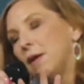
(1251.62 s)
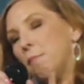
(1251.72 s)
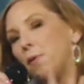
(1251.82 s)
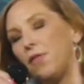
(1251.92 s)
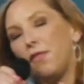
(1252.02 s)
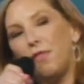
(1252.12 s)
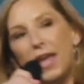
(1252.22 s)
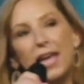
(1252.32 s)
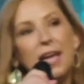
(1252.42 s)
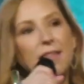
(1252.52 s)
But the
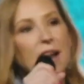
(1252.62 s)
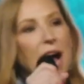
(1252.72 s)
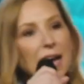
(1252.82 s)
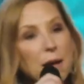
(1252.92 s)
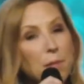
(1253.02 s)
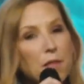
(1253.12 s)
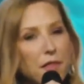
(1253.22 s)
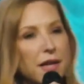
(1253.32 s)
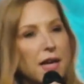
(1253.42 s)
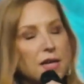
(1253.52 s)
thing that I kept on
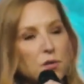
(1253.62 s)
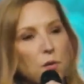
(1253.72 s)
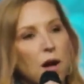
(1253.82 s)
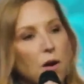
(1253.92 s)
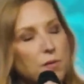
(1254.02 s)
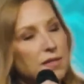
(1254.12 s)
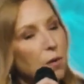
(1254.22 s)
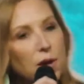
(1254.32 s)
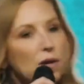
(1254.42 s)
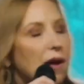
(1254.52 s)
thinking as well was that
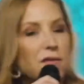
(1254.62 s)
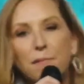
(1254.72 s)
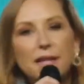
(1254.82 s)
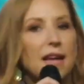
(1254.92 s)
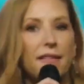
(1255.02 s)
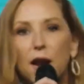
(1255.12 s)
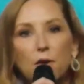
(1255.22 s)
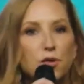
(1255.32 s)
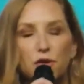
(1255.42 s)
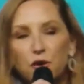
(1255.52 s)
we don't have to be like that
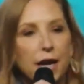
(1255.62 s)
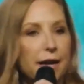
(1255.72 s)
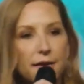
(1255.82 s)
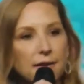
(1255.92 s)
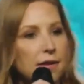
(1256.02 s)
host tree.